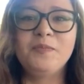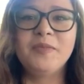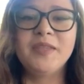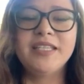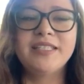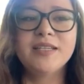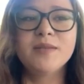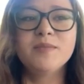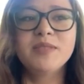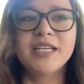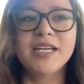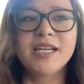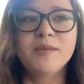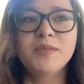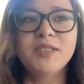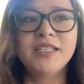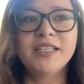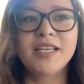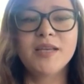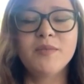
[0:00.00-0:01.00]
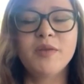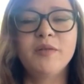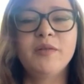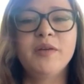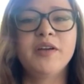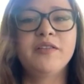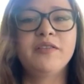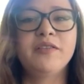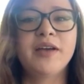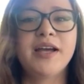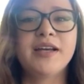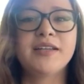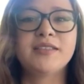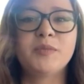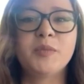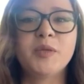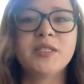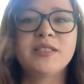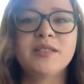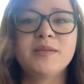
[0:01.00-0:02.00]
sometimes it can be very
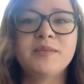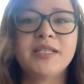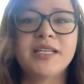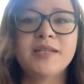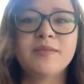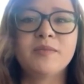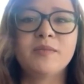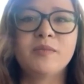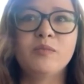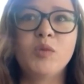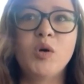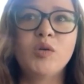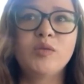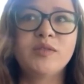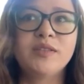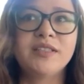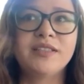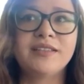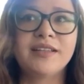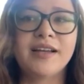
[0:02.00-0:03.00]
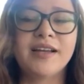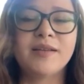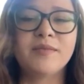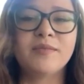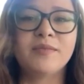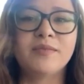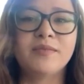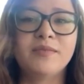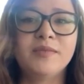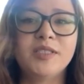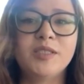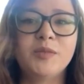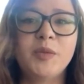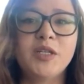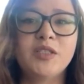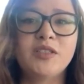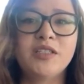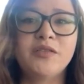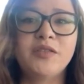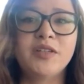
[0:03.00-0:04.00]
fast, but sometimes, most of the time,
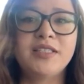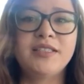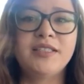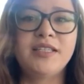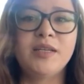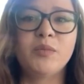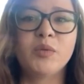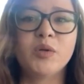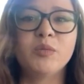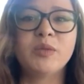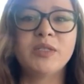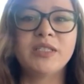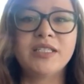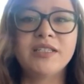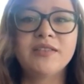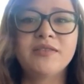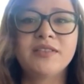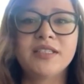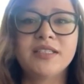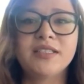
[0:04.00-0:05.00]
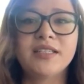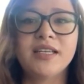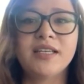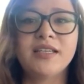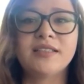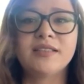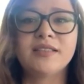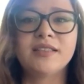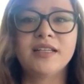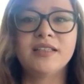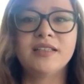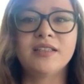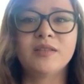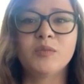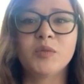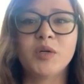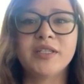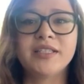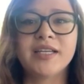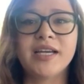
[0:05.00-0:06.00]
especially if it's deeper beliefs, it takes a little
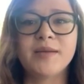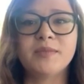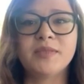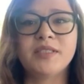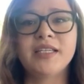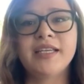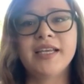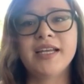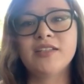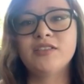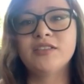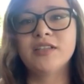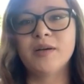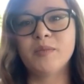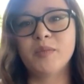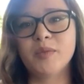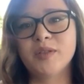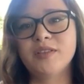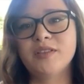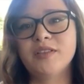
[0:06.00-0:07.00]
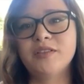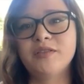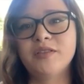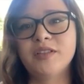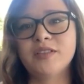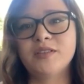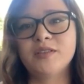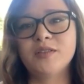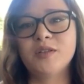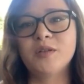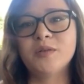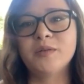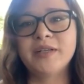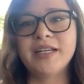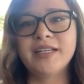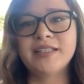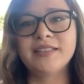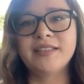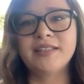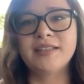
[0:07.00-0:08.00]
more time to catch up to physical
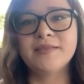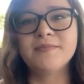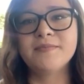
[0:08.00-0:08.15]
reality.